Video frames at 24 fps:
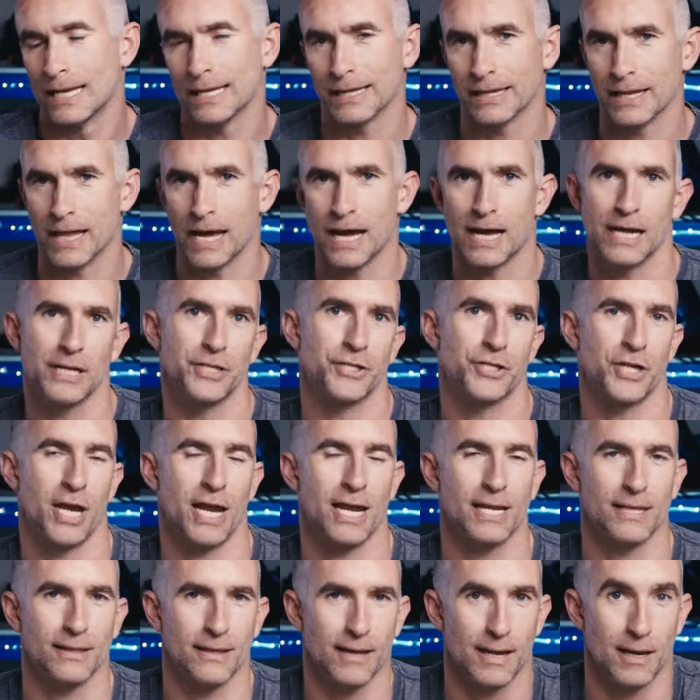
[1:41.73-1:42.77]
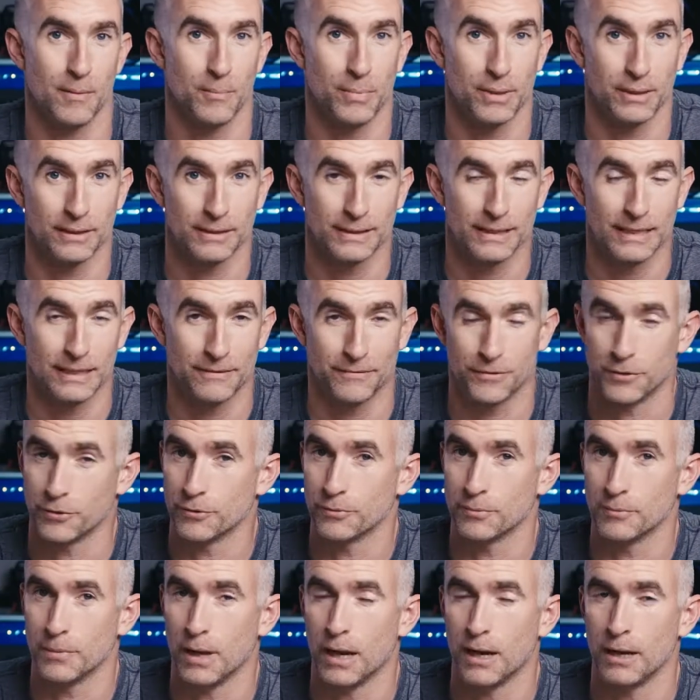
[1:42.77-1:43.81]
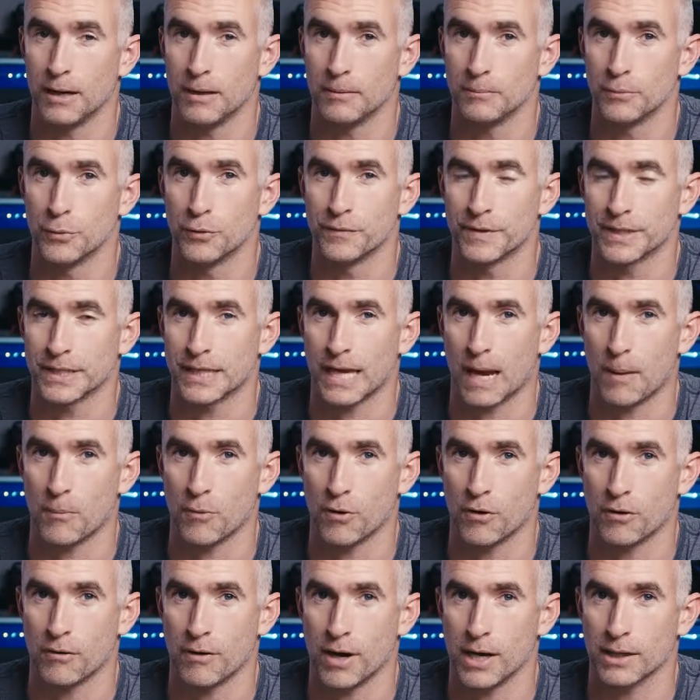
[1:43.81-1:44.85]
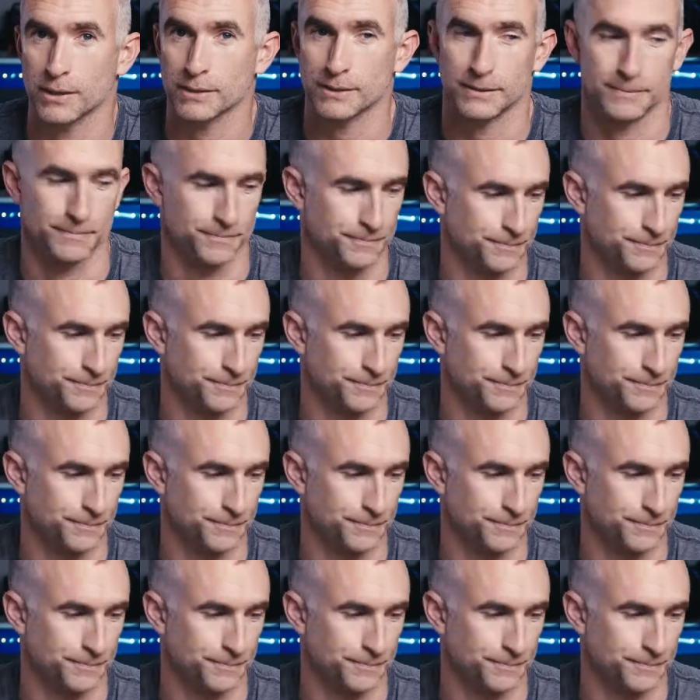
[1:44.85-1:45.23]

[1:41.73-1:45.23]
large a liability if you're moving the camera around.